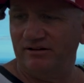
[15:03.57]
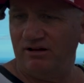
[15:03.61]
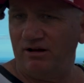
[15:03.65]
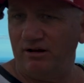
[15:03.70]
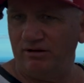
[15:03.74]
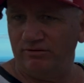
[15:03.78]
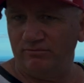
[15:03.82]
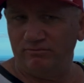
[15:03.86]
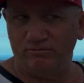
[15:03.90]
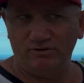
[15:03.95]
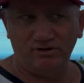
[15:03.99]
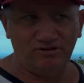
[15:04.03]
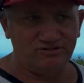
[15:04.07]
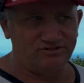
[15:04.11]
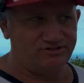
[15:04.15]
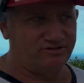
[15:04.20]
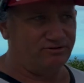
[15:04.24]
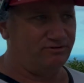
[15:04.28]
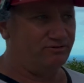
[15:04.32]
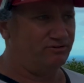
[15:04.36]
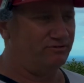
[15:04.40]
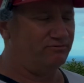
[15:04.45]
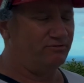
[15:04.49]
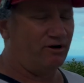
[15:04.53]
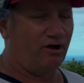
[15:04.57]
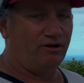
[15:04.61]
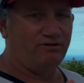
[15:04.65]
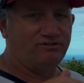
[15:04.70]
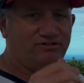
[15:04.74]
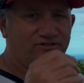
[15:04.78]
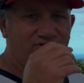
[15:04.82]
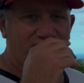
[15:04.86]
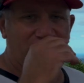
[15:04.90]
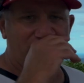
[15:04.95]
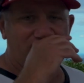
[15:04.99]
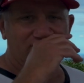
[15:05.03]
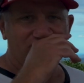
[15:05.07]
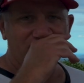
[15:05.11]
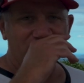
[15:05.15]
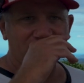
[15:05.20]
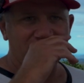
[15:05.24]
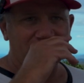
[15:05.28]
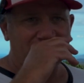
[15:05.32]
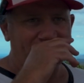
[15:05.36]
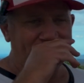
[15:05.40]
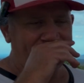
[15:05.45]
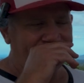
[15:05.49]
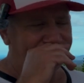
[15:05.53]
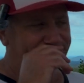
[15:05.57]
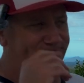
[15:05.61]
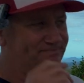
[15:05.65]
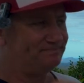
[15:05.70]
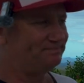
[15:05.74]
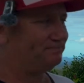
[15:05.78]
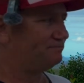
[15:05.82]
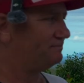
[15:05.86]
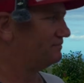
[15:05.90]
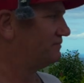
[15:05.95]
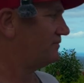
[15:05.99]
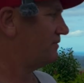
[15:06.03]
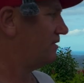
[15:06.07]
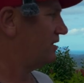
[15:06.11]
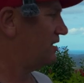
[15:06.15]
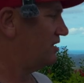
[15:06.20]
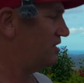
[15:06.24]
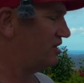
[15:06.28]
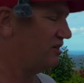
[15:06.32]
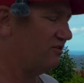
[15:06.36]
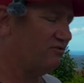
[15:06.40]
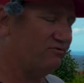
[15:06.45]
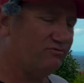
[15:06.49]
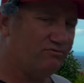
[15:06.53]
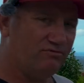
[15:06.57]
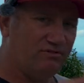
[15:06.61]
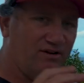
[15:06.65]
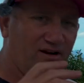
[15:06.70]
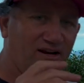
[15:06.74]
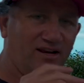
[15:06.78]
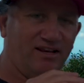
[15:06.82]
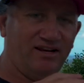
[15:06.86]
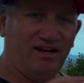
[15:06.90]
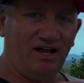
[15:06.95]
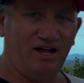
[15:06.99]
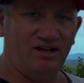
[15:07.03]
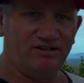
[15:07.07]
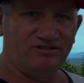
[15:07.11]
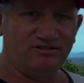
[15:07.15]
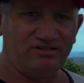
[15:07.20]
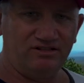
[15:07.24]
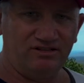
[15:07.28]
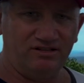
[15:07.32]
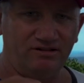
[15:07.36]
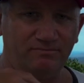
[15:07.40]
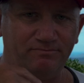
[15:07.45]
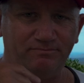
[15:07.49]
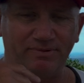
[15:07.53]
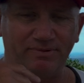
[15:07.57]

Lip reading: When I was doing the roses just then, you really noticing the